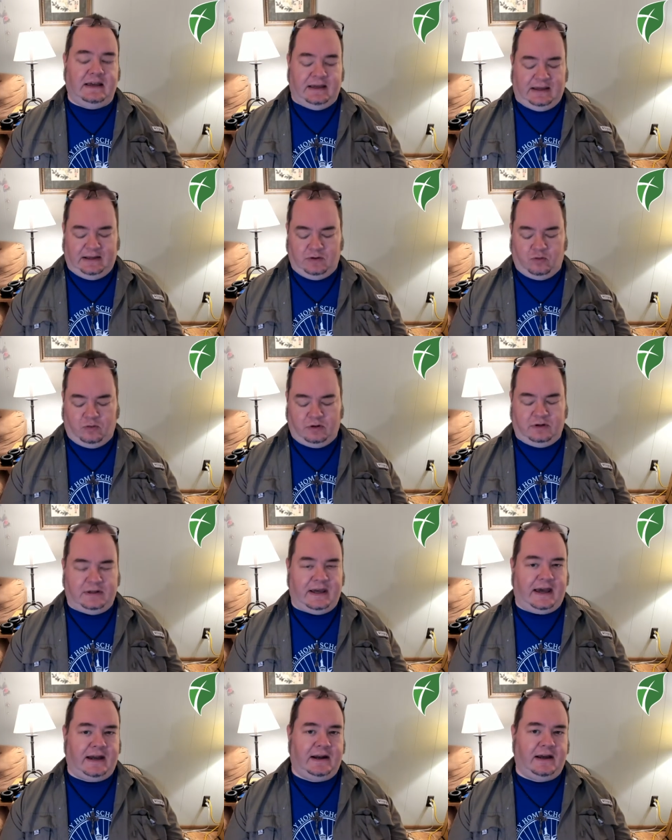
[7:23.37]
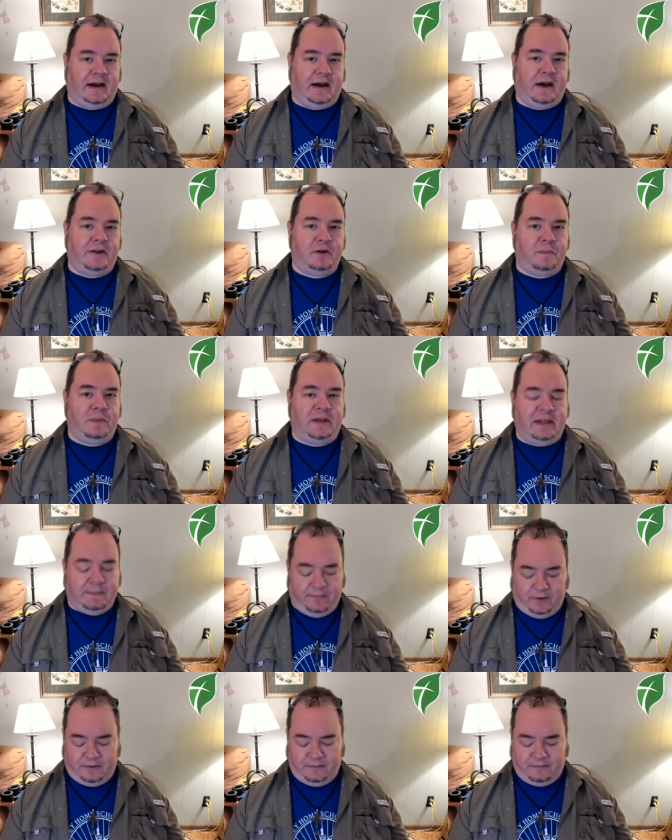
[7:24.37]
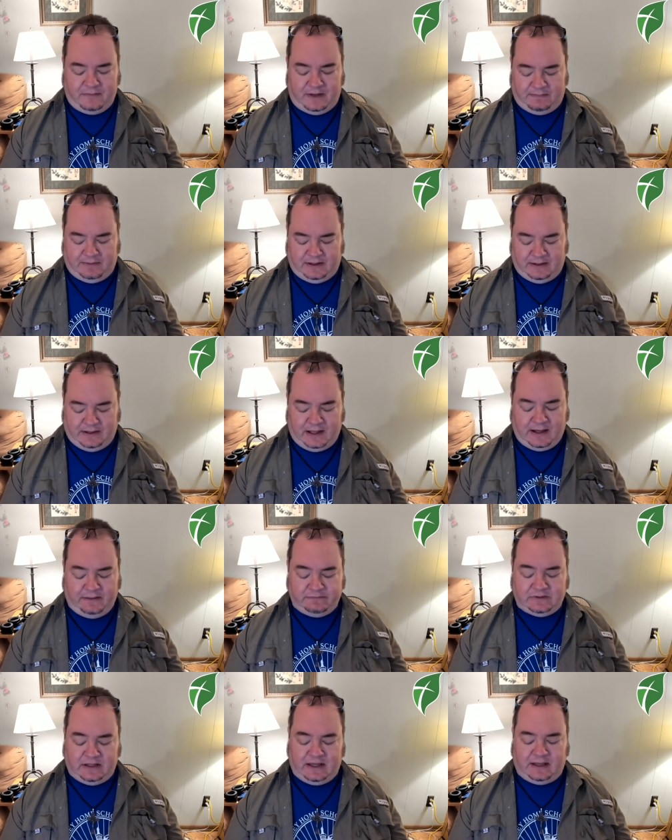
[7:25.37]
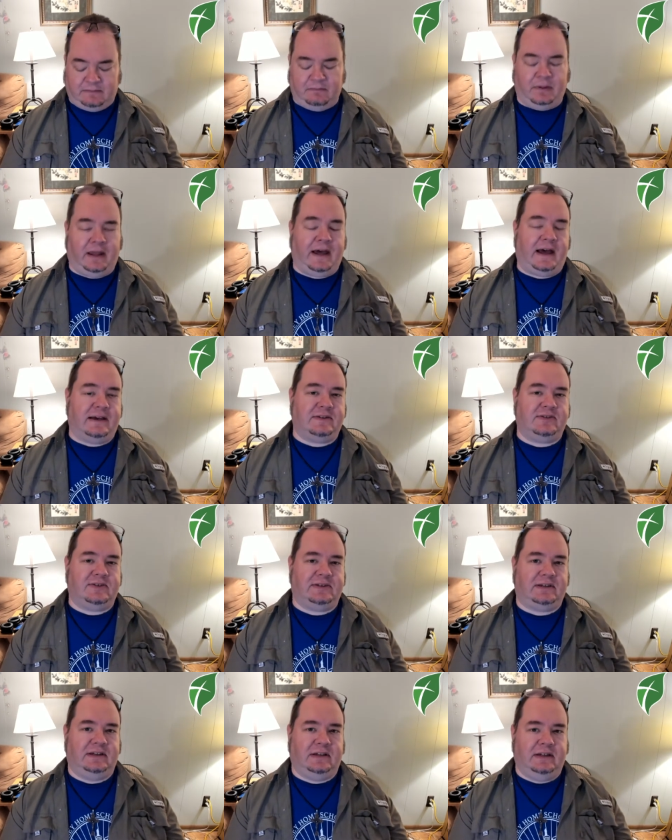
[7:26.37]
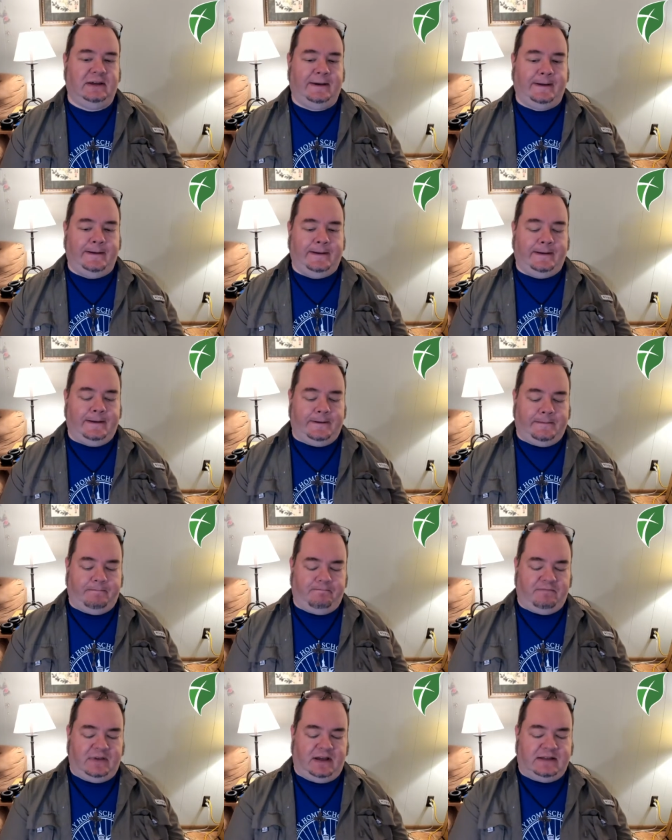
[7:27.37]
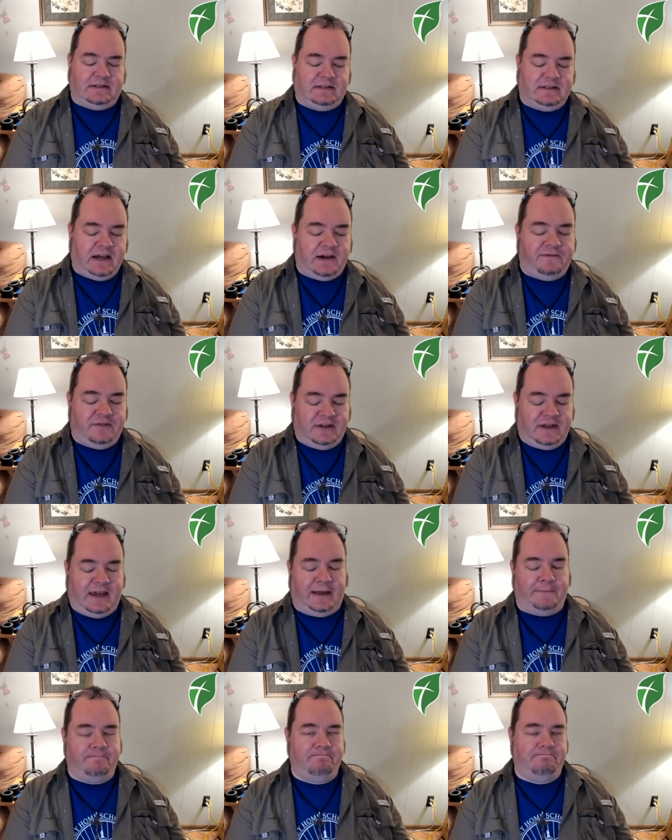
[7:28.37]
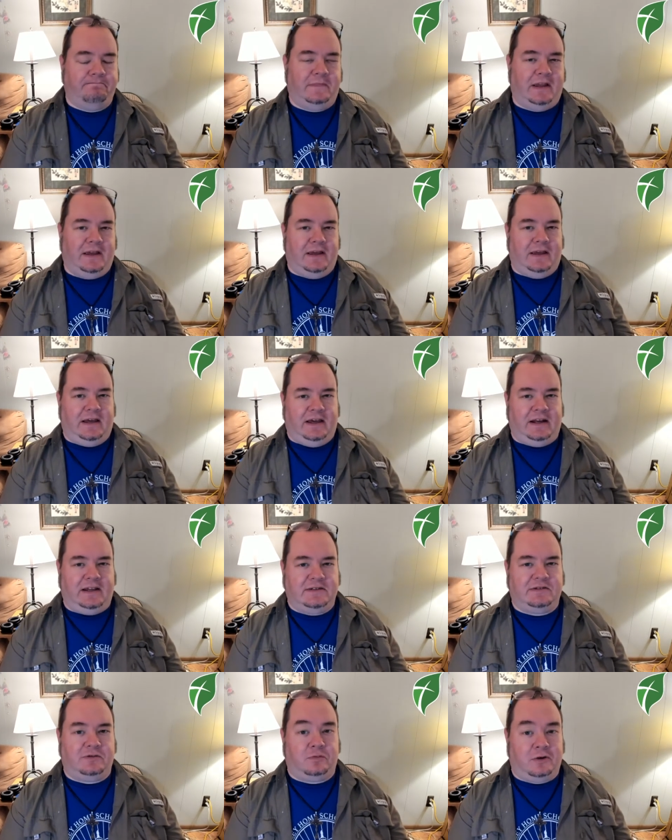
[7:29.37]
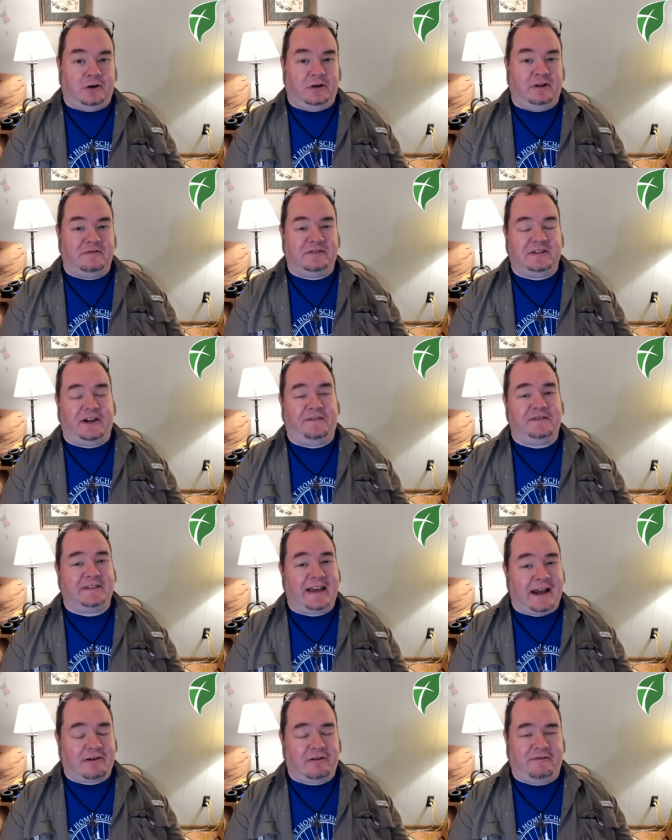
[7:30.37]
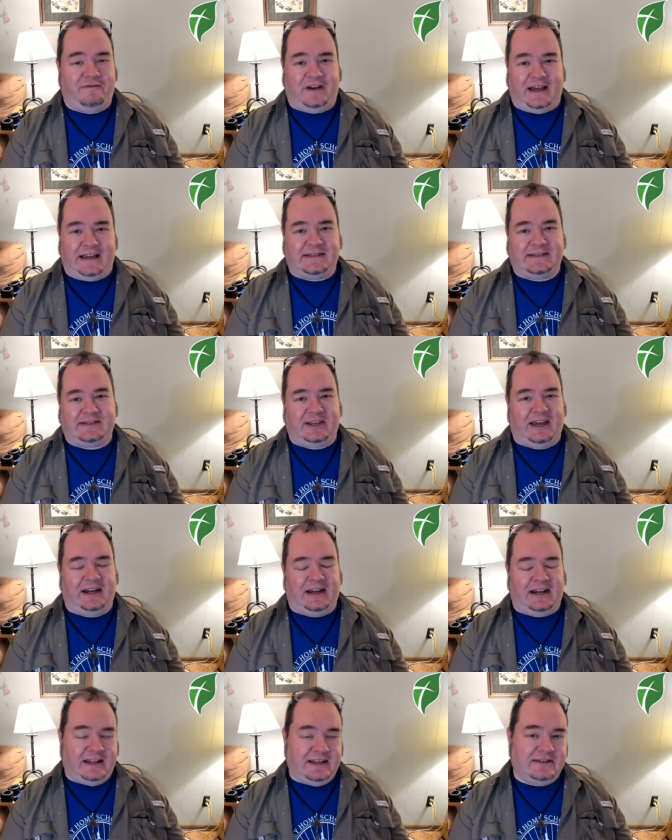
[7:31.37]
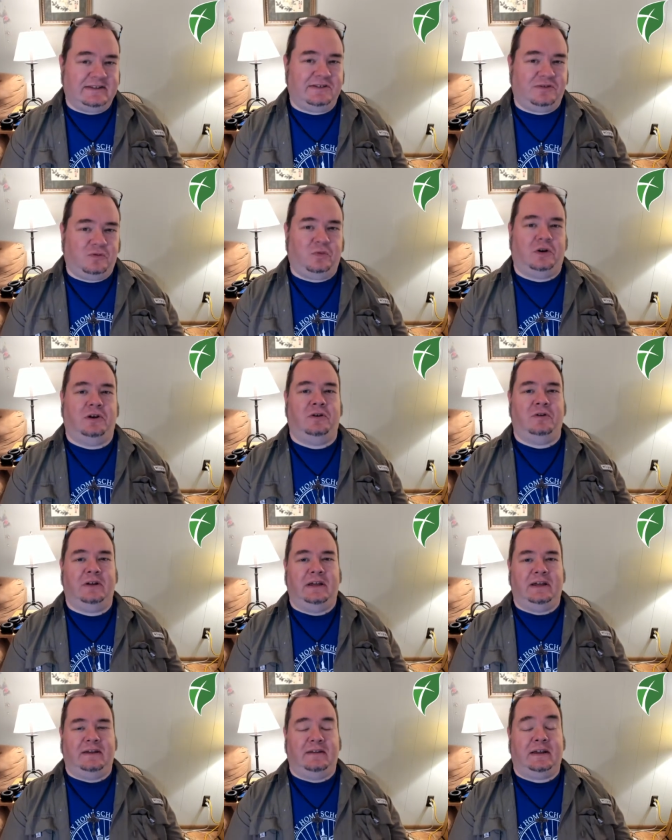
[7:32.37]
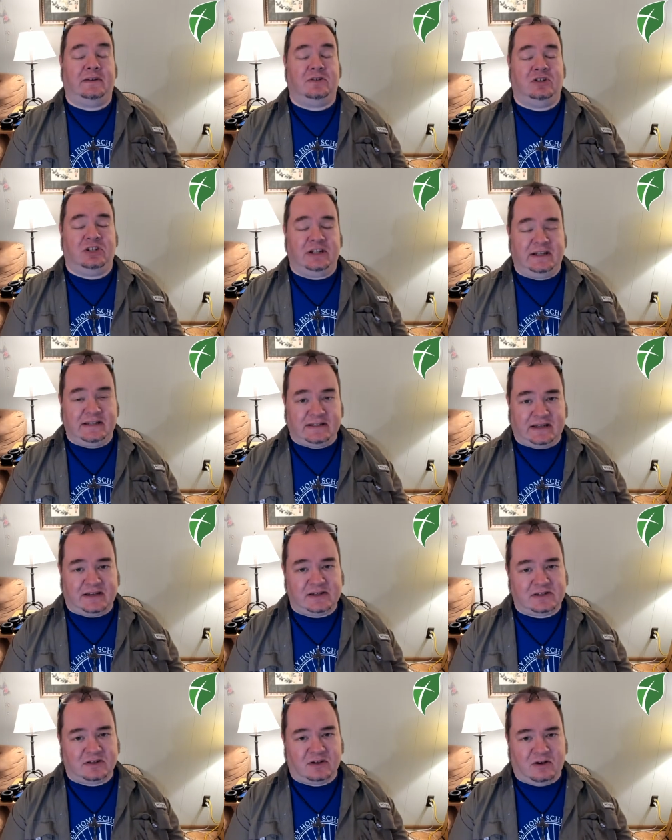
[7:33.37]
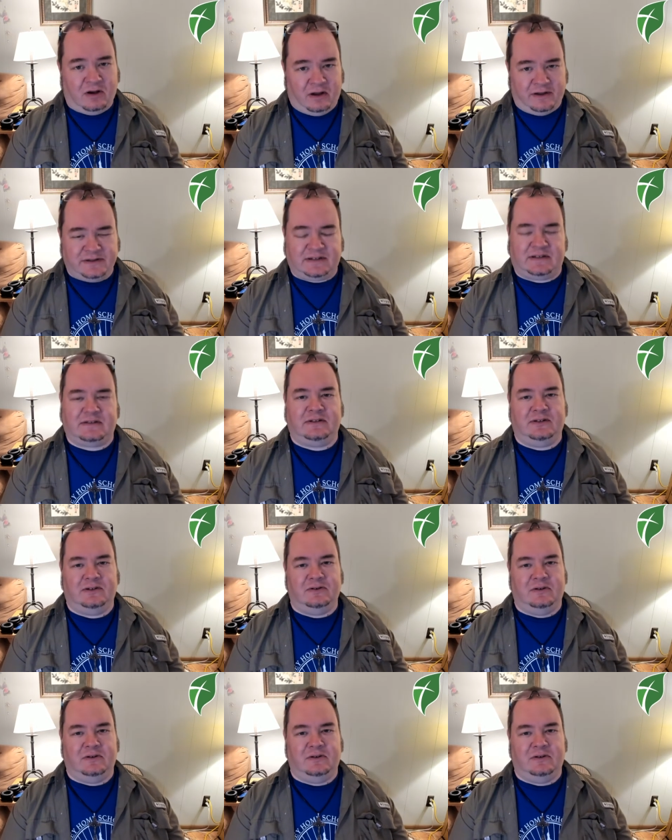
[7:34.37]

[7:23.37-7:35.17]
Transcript: in order that uh, other people may be loved and blessed. It's a tough thing. It is the road of self sacrifice, and it is the road that Jesus calls us to.